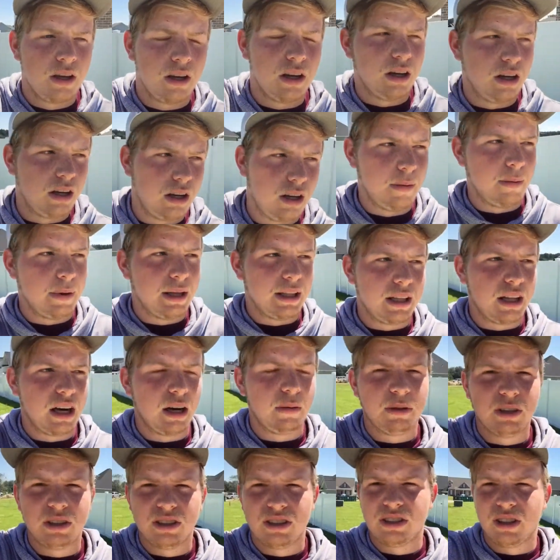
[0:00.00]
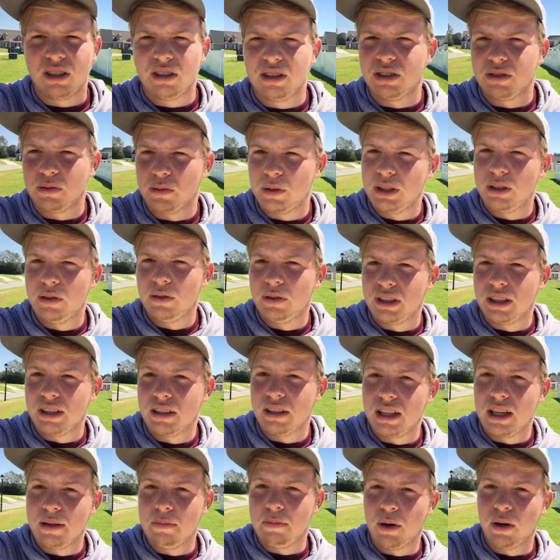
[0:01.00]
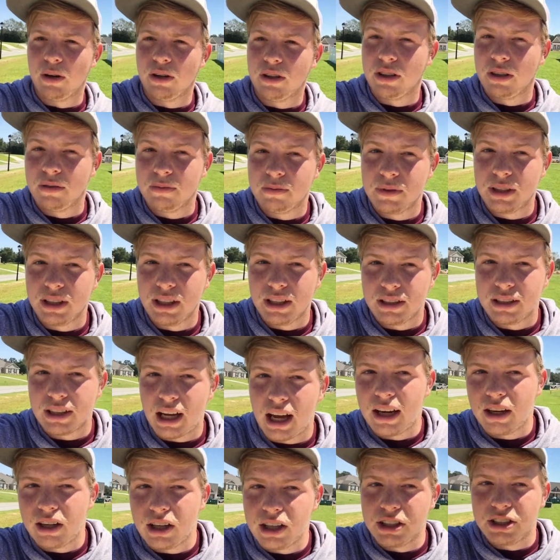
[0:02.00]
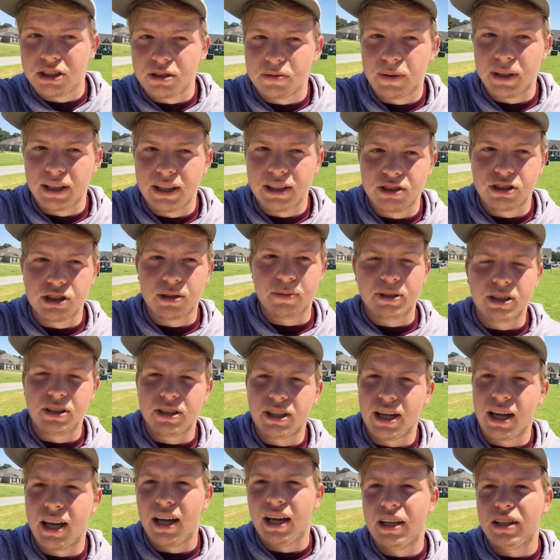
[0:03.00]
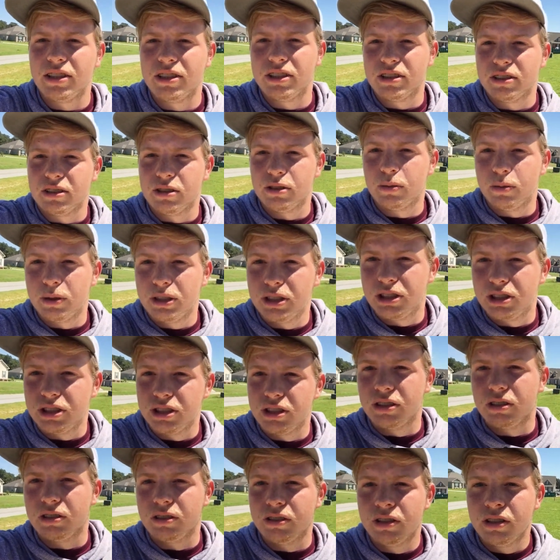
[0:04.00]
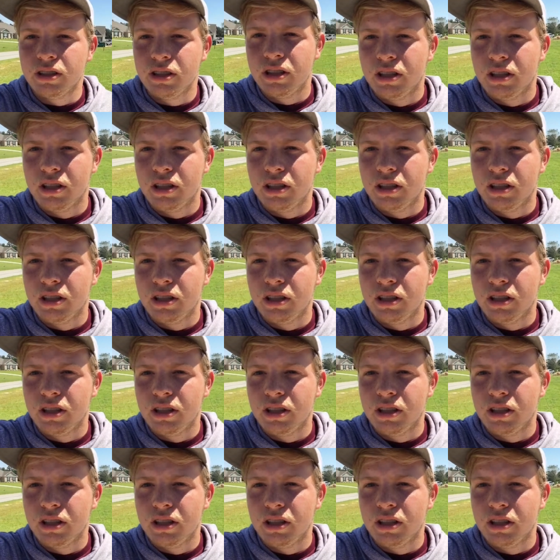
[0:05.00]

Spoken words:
And then I'm going to start just redoing it. It burned up the tire engine base, some of the dash, and the windshield.